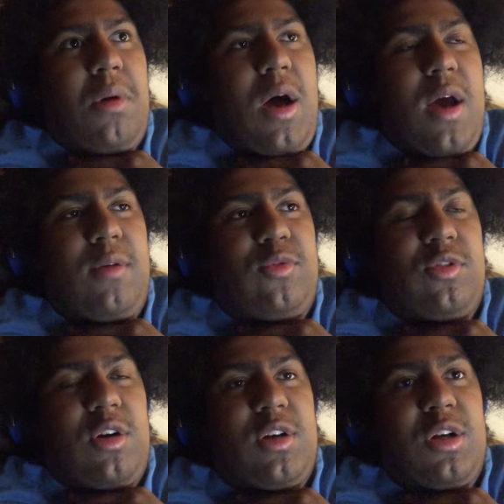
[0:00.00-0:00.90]
I've
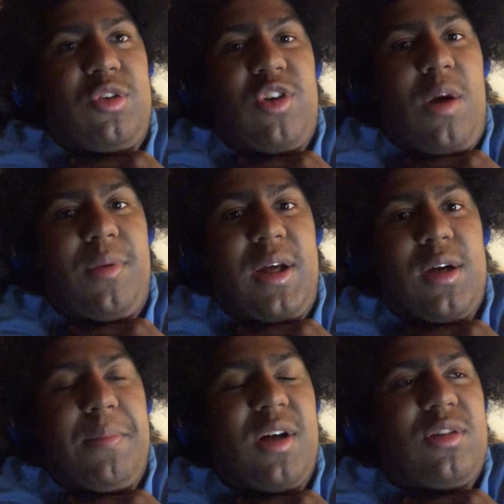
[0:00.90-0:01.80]
started a job like
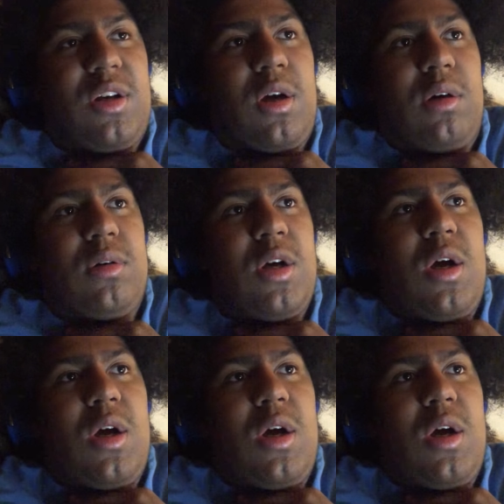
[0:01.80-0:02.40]
a month ago.